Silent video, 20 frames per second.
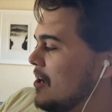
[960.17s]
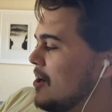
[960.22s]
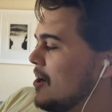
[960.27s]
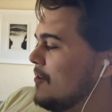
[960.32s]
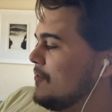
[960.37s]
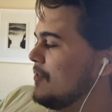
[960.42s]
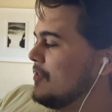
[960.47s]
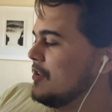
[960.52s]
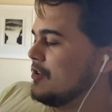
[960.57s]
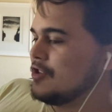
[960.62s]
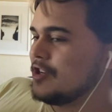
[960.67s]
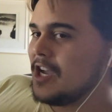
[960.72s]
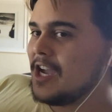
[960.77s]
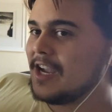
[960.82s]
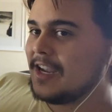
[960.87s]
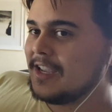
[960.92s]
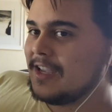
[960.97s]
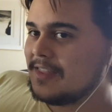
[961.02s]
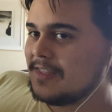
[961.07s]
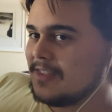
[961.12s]
off of the
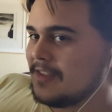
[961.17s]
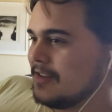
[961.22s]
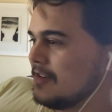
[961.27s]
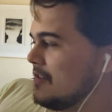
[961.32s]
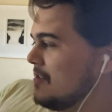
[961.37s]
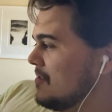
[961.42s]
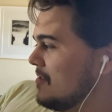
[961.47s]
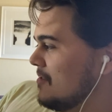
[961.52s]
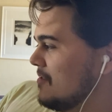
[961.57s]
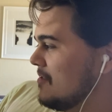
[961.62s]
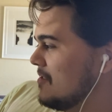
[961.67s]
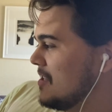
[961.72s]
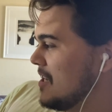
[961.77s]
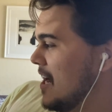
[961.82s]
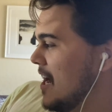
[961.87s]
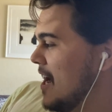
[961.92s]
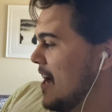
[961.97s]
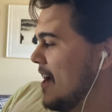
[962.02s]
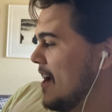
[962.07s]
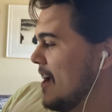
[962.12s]
jacket, the
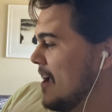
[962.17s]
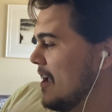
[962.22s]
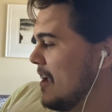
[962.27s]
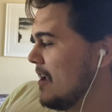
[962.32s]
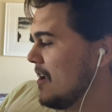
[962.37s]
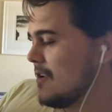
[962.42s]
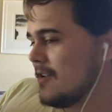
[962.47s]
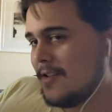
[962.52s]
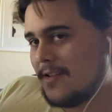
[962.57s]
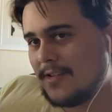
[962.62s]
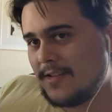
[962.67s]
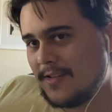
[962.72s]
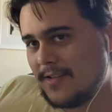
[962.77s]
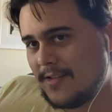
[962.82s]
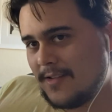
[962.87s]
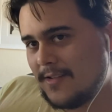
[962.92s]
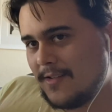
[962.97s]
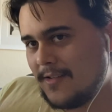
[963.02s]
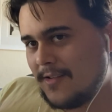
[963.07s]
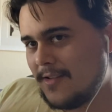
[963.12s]
tie,
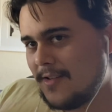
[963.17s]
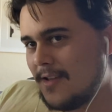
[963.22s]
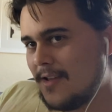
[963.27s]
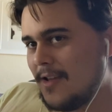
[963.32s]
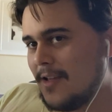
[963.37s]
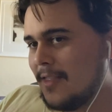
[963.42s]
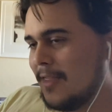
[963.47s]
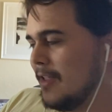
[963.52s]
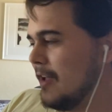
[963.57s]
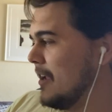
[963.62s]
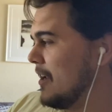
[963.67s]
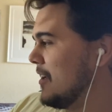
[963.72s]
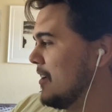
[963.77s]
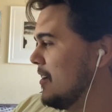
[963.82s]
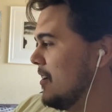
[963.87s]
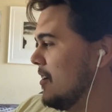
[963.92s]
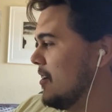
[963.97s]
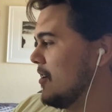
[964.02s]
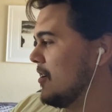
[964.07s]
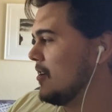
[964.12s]
like
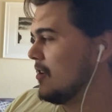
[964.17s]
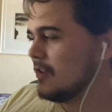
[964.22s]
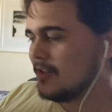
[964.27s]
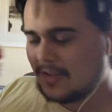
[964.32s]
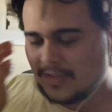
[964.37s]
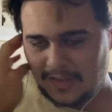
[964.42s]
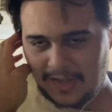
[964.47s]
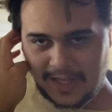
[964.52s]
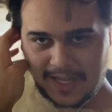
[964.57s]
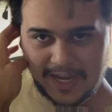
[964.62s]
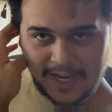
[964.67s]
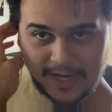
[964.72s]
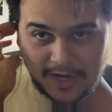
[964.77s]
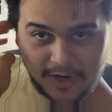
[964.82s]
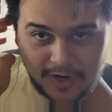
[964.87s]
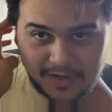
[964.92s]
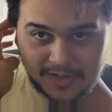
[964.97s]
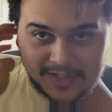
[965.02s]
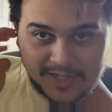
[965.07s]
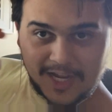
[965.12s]
laying
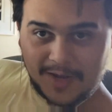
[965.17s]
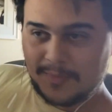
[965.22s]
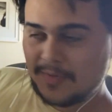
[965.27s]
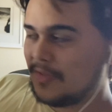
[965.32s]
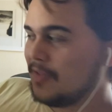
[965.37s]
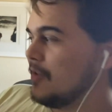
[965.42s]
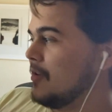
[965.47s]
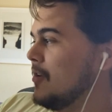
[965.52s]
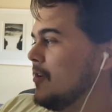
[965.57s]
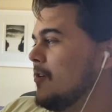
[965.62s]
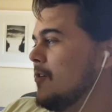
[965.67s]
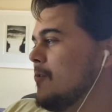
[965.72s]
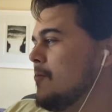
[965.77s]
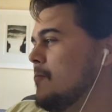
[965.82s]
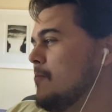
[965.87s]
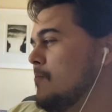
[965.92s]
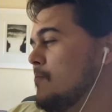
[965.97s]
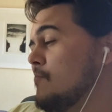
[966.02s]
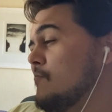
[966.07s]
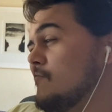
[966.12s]
on top of the
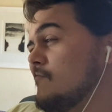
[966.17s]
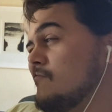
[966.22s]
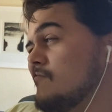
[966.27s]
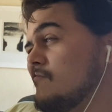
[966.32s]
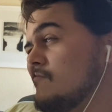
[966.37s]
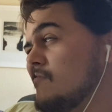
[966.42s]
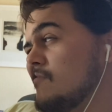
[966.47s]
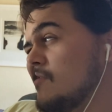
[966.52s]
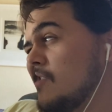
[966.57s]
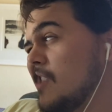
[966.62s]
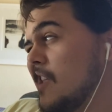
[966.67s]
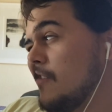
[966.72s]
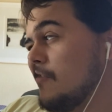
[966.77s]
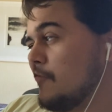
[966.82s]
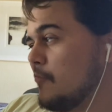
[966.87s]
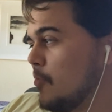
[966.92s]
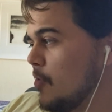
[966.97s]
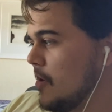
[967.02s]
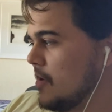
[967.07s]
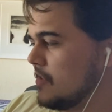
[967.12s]
left
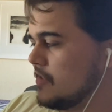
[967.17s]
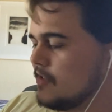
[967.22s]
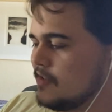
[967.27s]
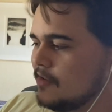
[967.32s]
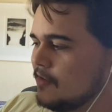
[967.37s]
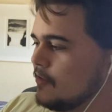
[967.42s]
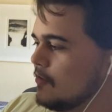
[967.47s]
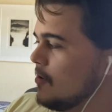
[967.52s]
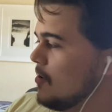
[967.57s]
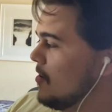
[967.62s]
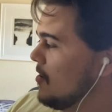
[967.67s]
breast, or